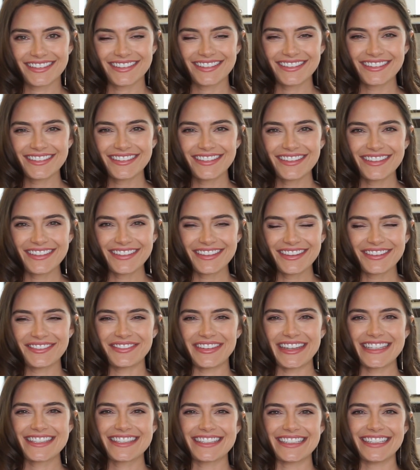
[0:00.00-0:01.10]
Oh, the
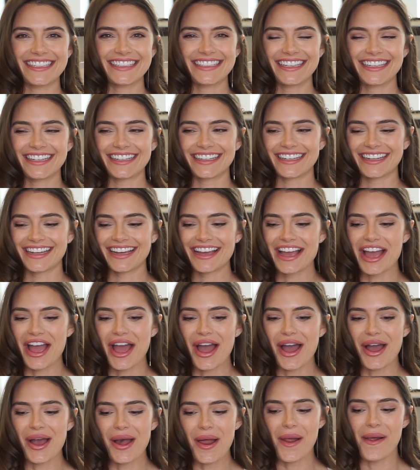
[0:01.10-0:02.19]
best ending.
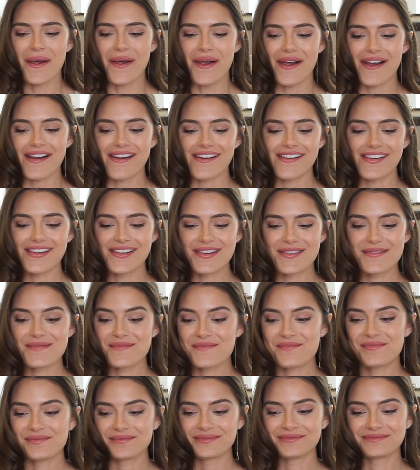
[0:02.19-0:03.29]

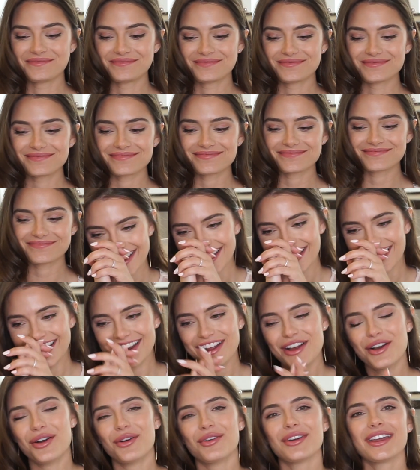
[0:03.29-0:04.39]
Um,
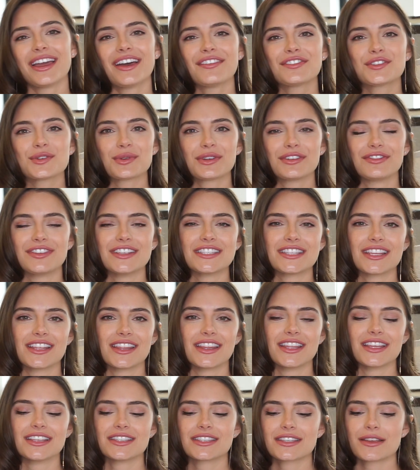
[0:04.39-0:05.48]
we have to revisit
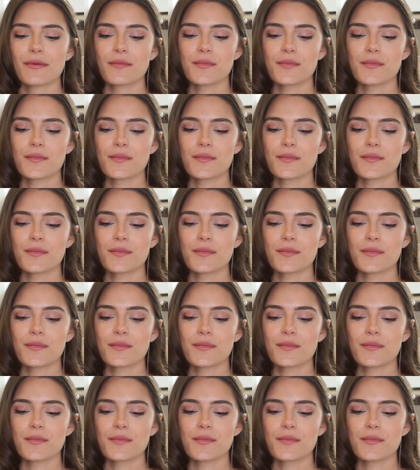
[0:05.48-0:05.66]
this.